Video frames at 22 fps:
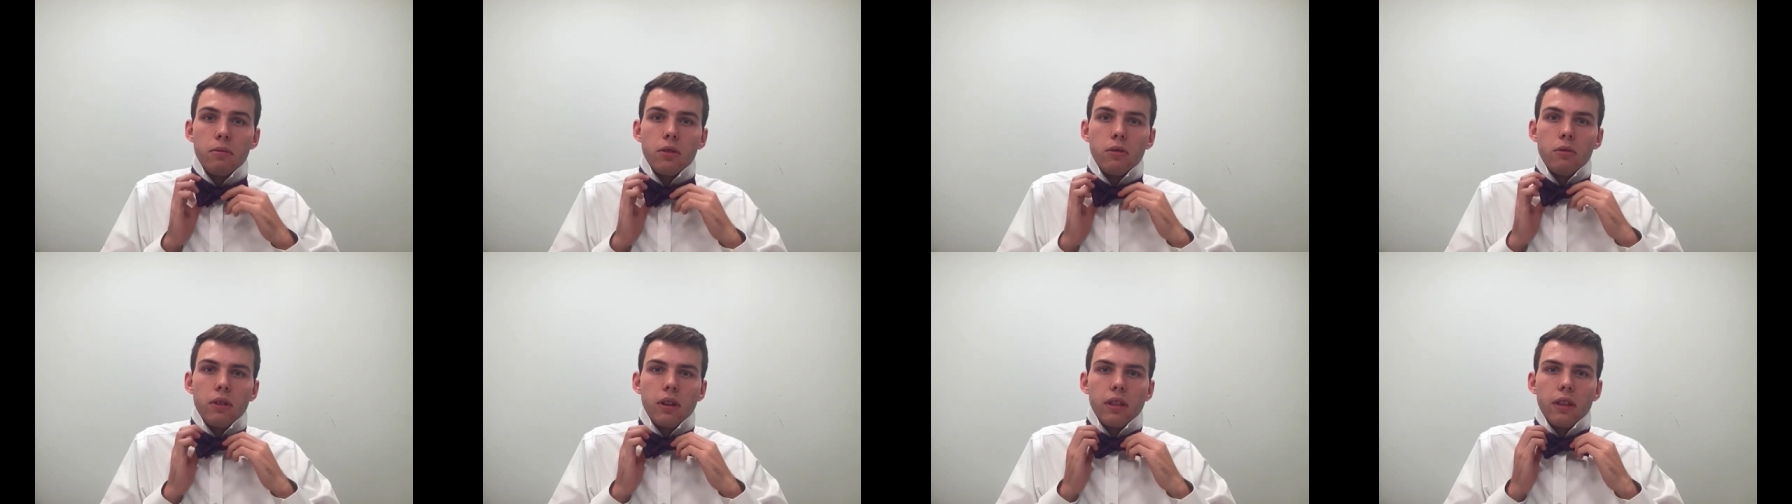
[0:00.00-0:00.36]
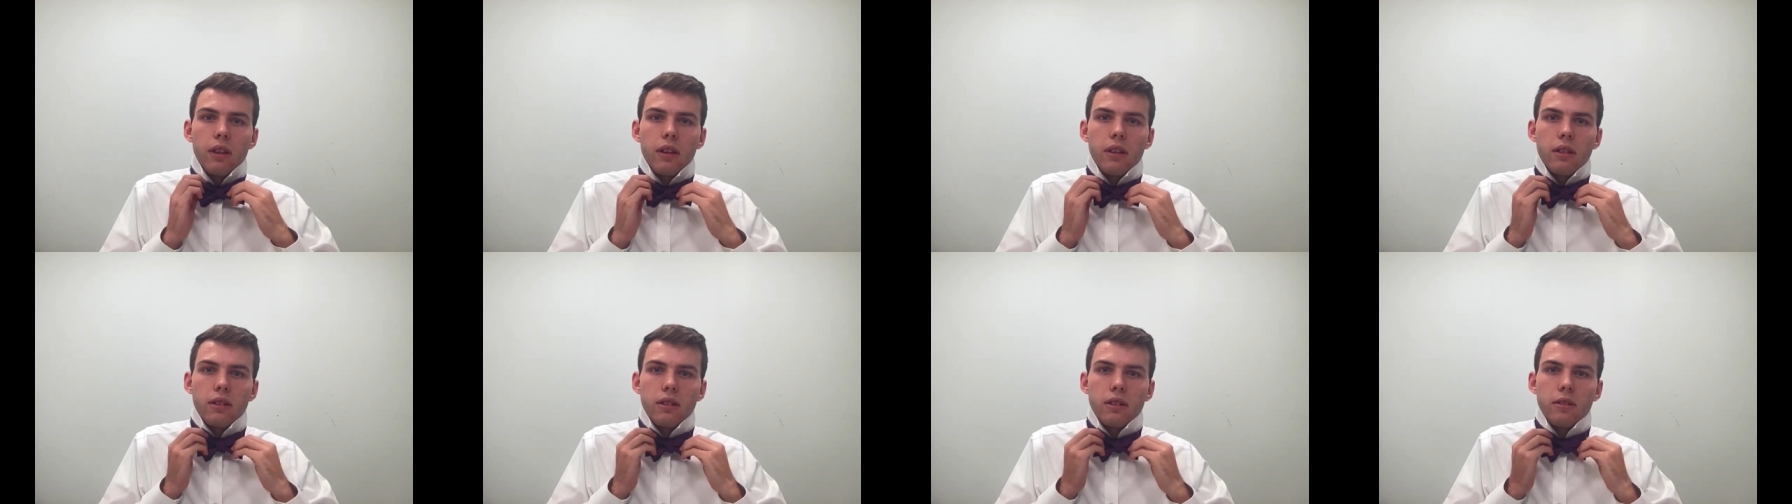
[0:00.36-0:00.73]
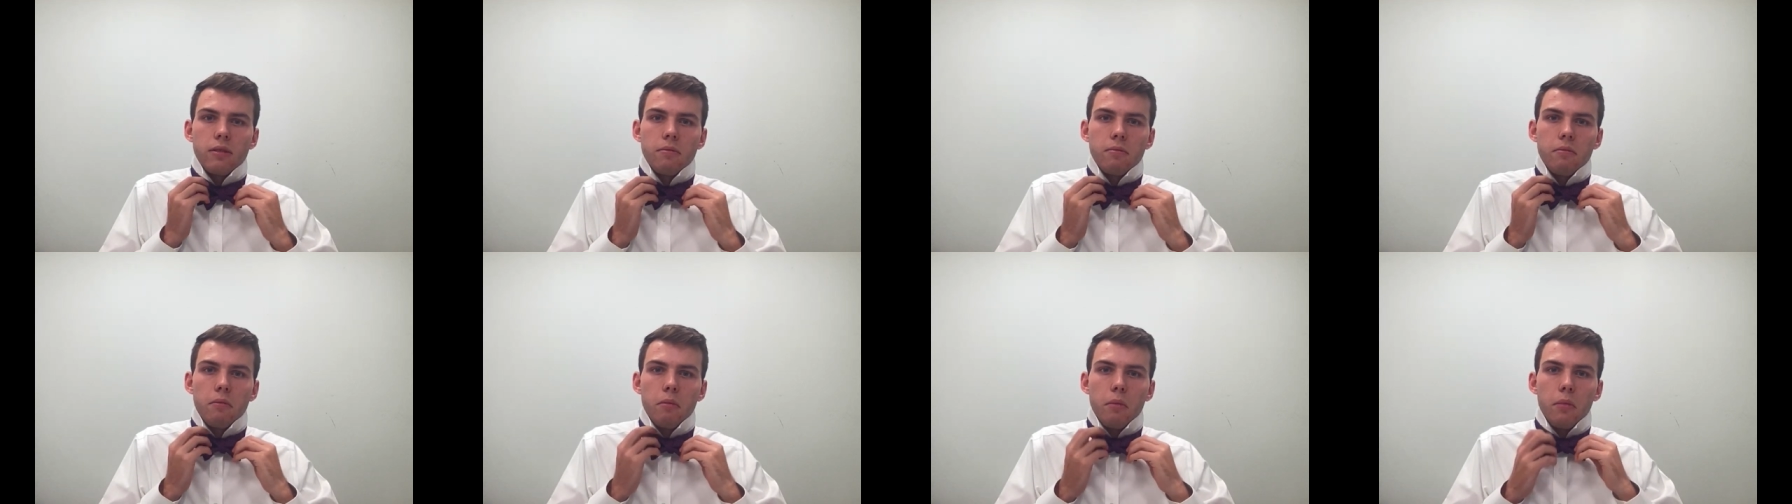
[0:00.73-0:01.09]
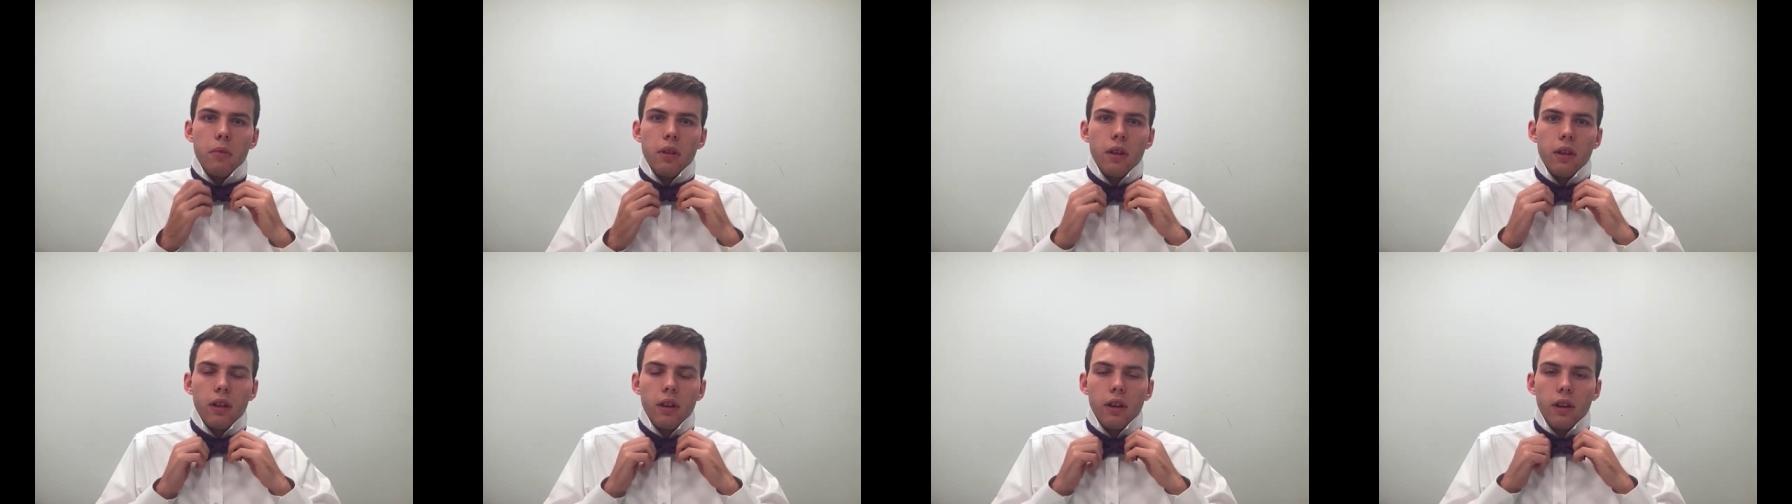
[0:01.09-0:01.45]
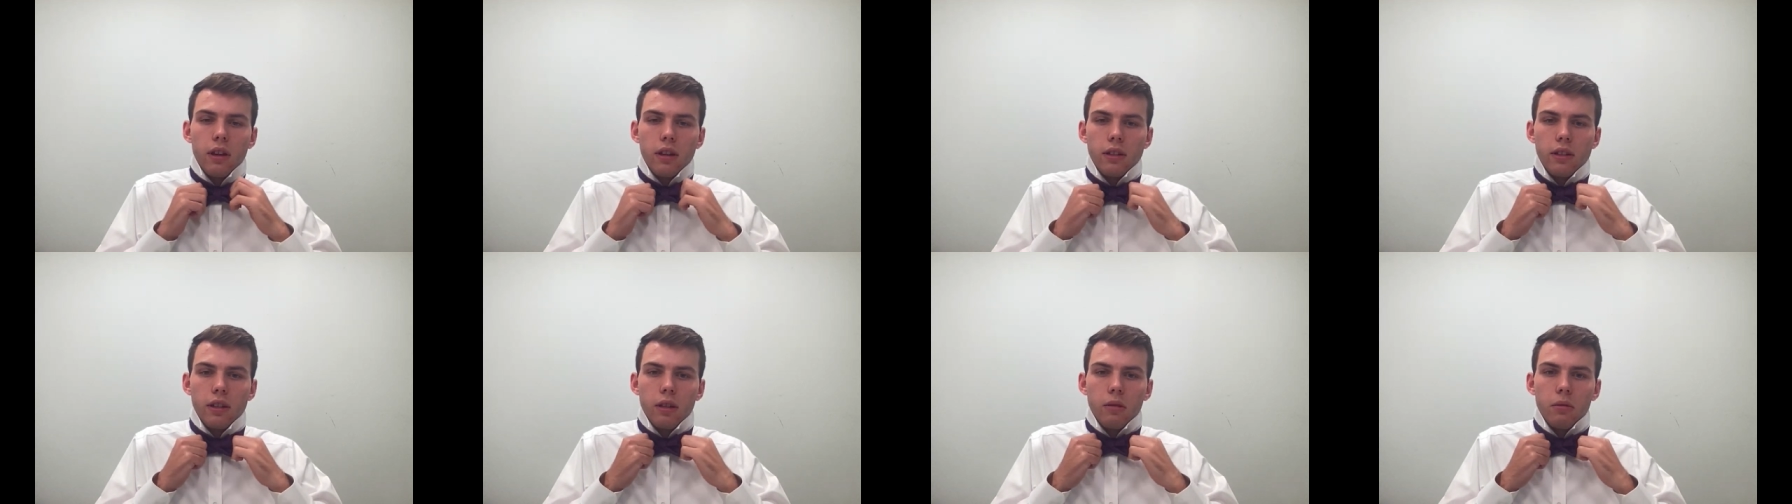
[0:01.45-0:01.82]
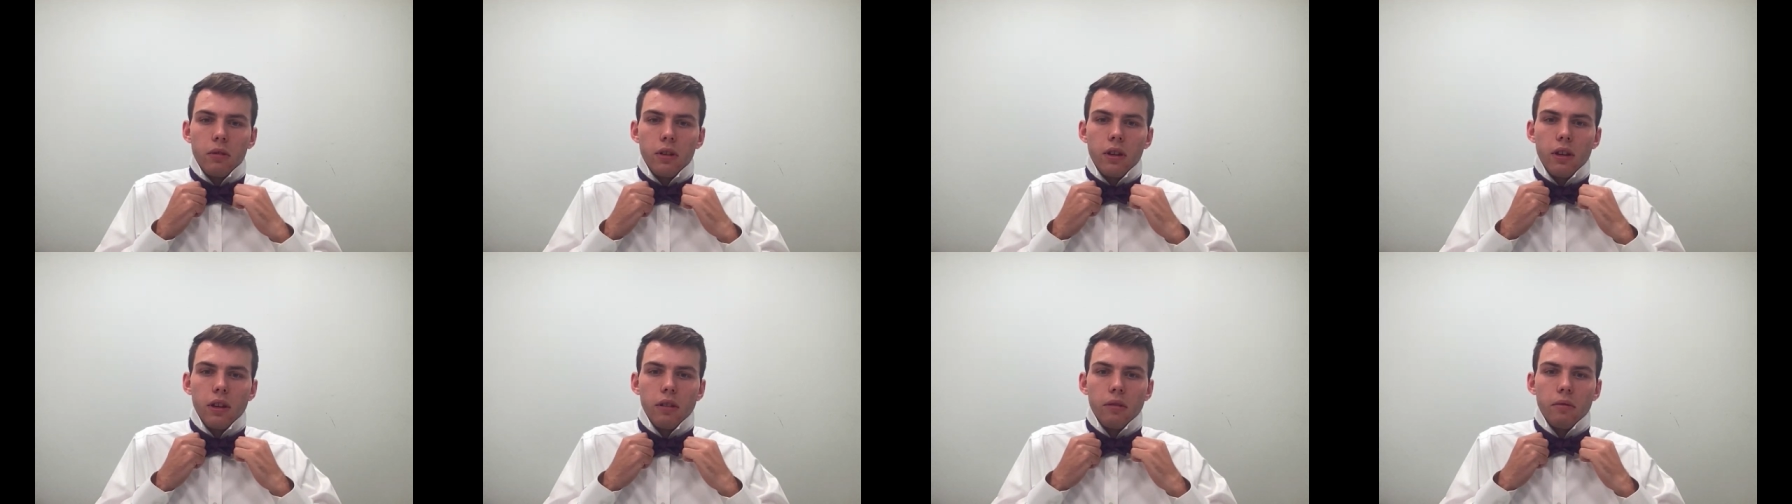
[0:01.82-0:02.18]
doing this until we're
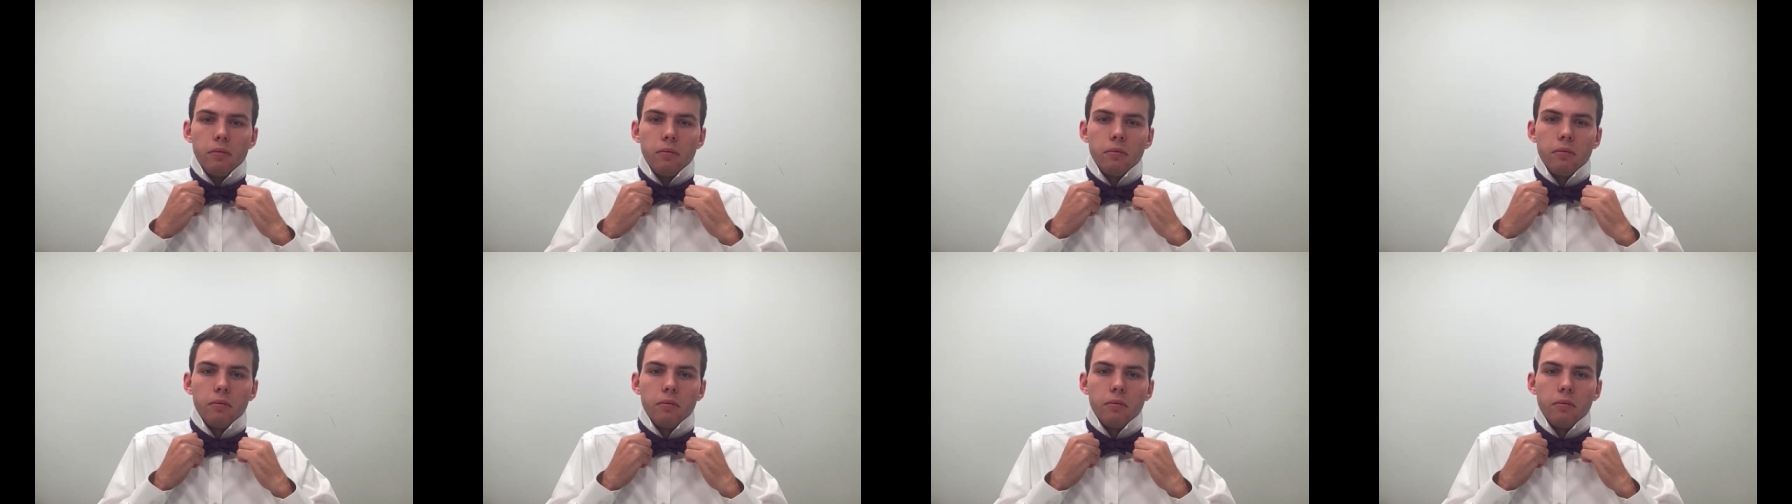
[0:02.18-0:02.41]
done.